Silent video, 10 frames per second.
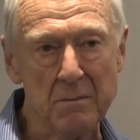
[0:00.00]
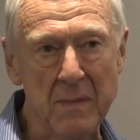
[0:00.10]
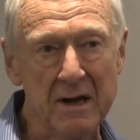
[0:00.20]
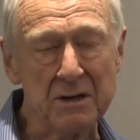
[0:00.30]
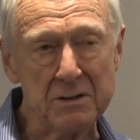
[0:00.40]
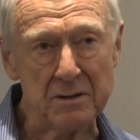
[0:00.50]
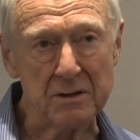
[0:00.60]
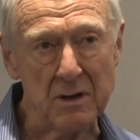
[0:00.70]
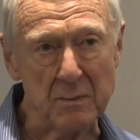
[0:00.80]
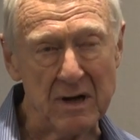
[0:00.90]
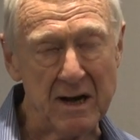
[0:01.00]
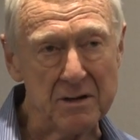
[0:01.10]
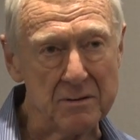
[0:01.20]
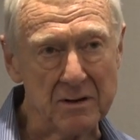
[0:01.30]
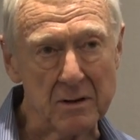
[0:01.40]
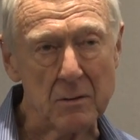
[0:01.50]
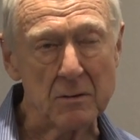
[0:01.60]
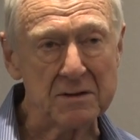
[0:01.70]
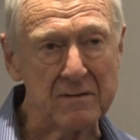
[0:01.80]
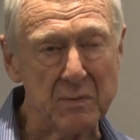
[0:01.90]
manage to accumulate during the
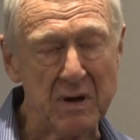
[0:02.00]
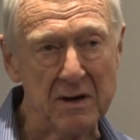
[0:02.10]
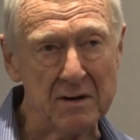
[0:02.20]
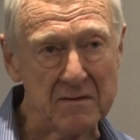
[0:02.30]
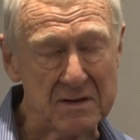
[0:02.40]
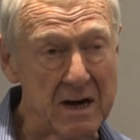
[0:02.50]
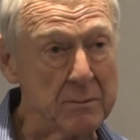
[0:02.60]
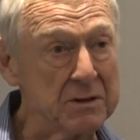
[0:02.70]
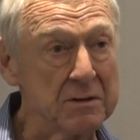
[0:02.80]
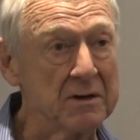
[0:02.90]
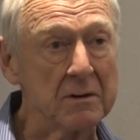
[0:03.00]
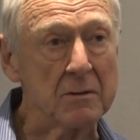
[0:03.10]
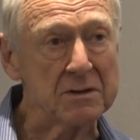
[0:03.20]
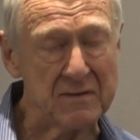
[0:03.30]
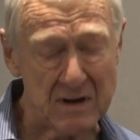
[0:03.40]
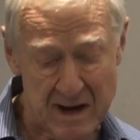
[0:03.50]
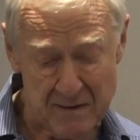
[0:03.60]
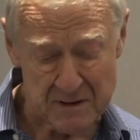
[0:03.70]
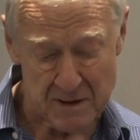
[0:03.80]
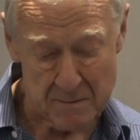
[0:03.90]
course of a period of time or during the course of a
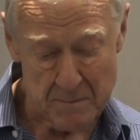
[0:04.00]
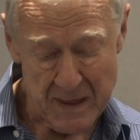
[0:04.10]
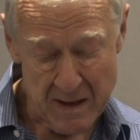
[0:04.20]
lifetime.